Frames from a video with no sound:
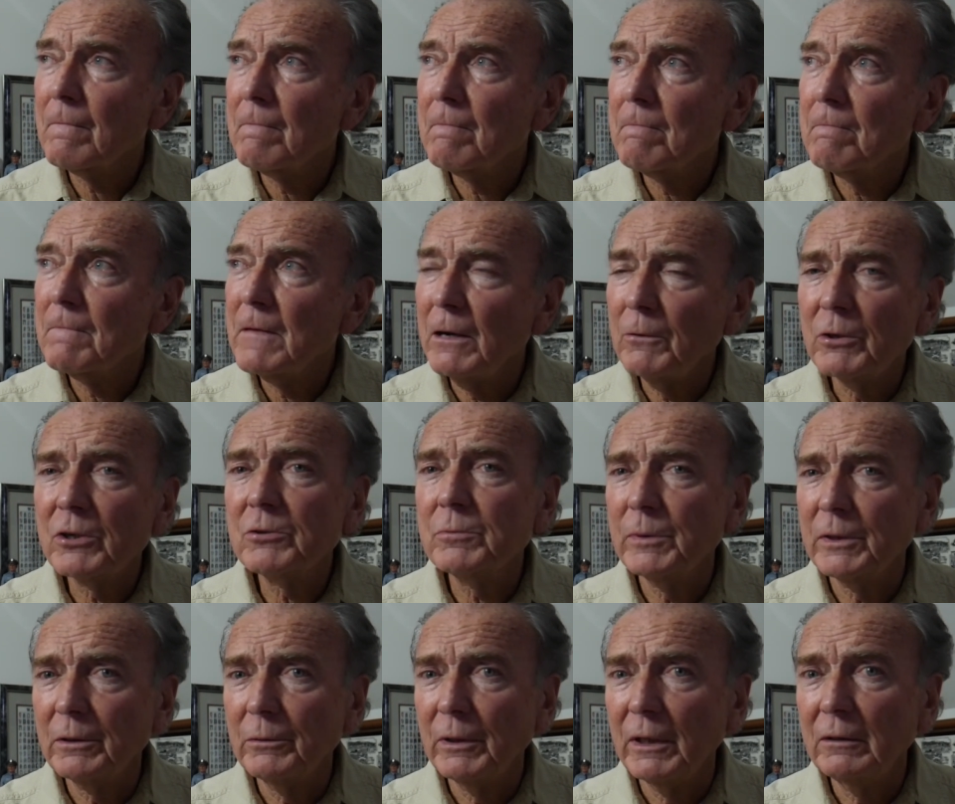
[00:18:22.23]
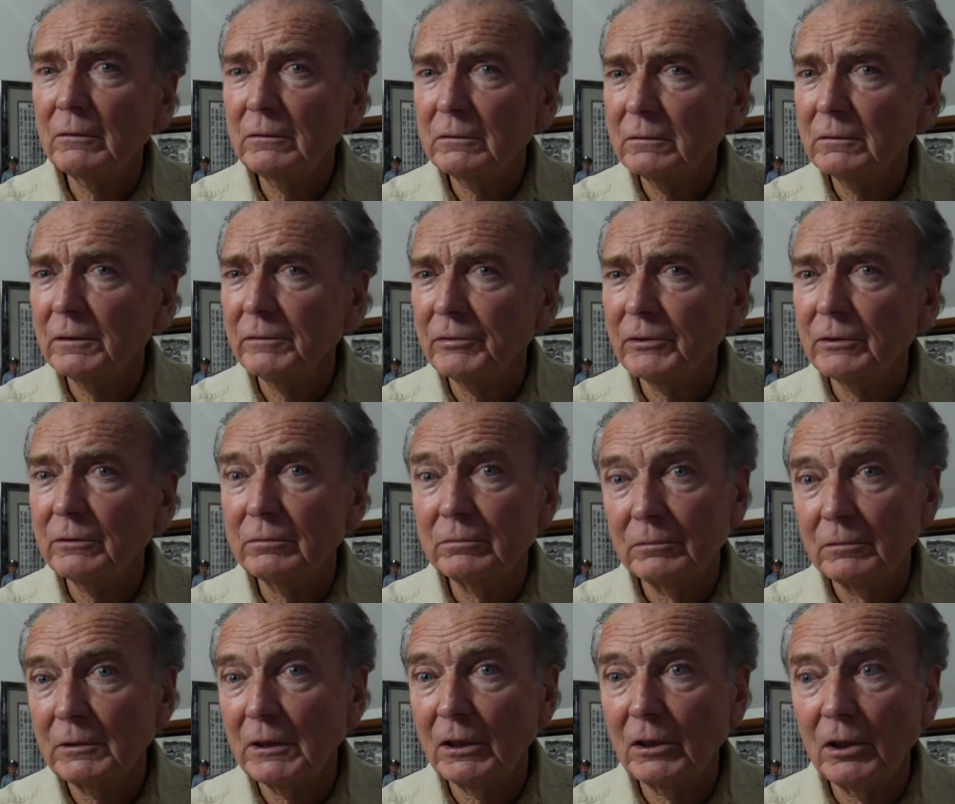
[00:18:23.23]
that works pretty well if you're
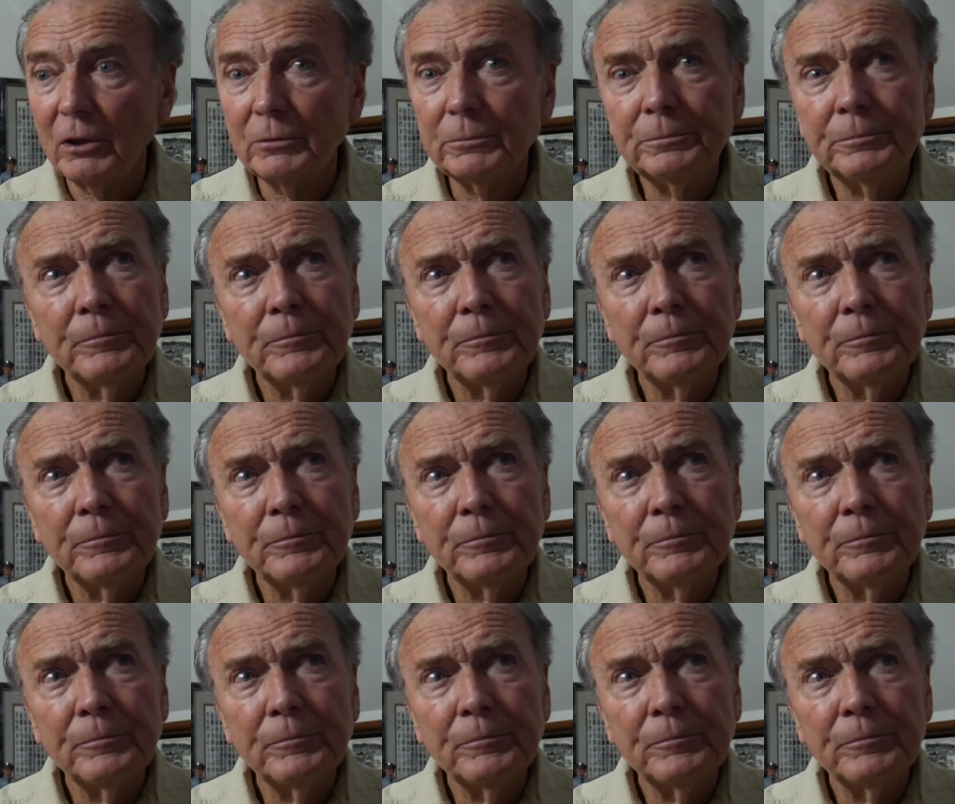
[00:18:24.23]
alone.